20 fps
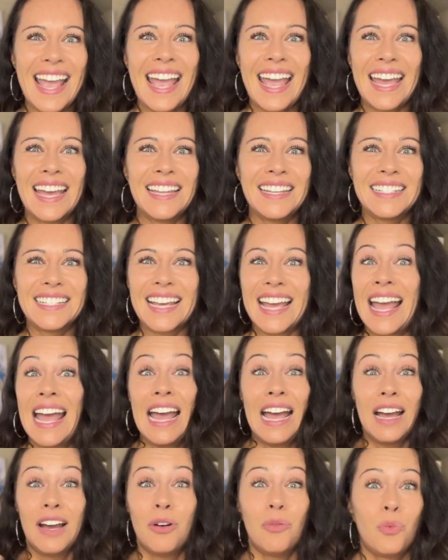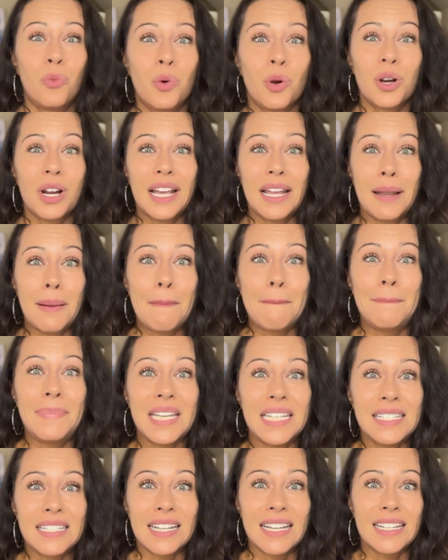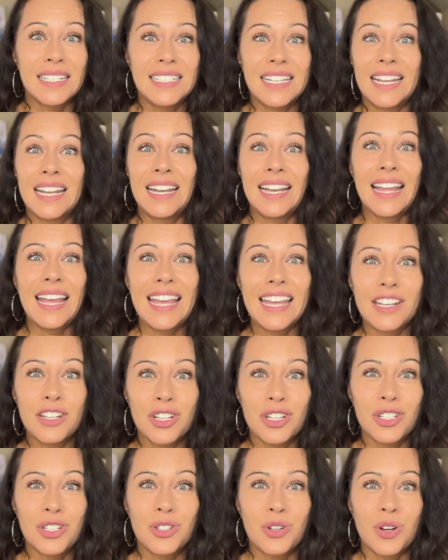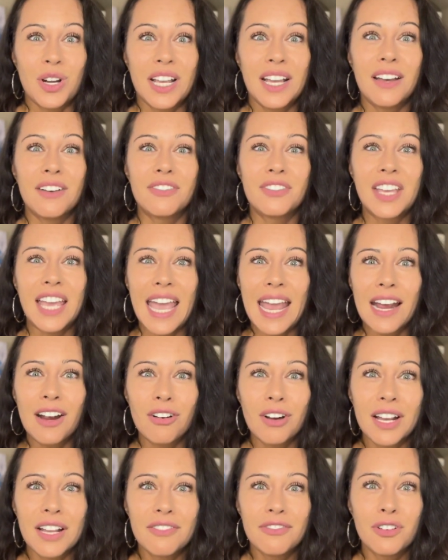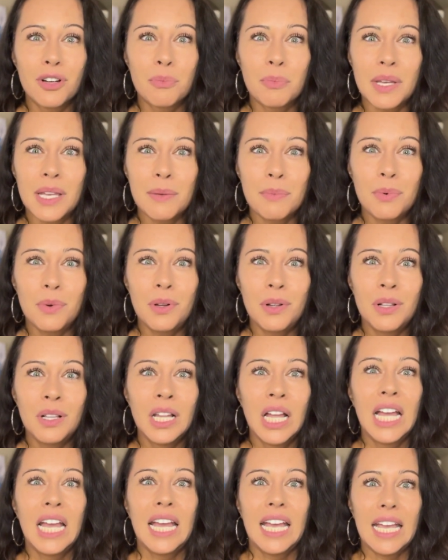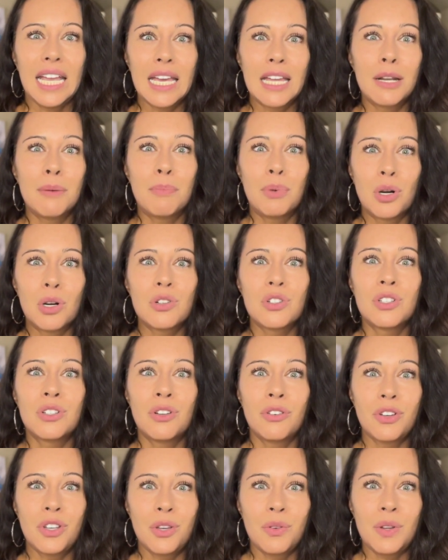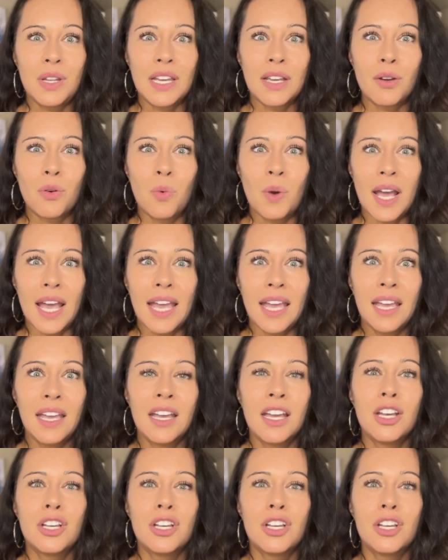And we're in a business, in an industry of caring for people in a personal, unique way.